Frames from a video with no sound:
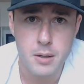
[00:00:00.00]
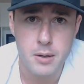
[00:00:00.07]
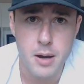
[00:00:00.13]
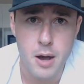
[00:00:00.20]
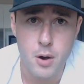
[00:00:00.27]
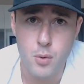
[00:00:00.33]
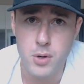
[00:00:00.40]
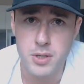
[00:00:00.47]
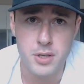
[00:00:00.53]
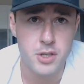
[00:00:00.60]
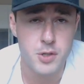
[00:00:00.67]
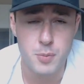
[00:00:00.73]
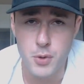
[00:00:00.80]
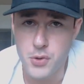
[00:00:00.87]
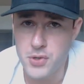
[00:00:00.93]
Now, it wasn't
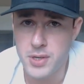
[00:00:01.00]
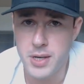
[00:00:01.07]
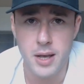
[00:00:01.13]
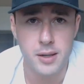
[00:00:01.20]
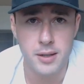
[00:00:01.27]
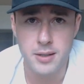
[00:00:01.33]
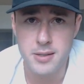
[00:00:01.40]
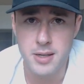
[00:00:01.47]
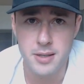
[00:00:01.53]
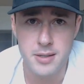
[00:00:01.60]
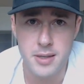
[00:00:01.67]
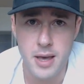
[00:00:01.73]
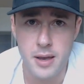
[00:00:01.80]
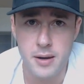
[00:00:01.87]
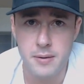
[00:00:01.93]
smooth sailing
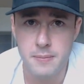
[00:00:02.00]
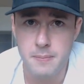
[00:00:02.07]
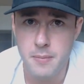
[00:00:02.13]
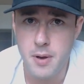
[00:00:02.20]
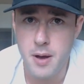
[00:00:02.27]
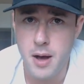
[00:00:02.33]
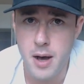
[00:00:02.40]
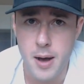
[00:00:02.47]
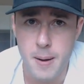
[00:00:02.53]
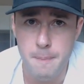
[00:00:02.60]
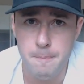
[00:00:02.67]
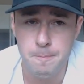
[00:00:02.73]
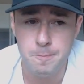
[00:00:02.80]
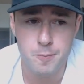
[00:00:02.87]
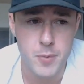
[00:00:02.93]
since then.
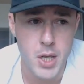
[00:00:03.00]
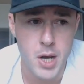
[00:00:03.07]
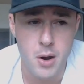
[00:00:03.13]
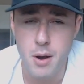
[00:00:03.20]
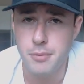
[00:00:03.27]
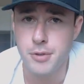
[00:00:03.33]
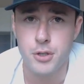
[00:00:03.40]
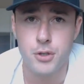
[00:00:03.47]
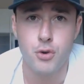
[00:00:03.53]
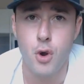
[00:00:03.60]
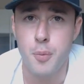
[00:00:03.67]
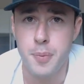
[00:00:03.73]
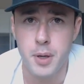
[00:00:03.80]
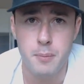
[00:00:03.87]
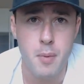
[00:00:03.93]
I was
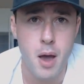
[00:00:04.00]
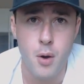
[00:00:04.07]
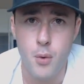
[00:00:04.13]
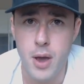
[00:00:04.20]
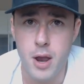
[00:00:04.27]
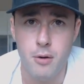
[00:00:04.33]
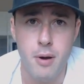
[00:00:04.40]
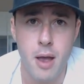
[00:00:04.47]
groping my way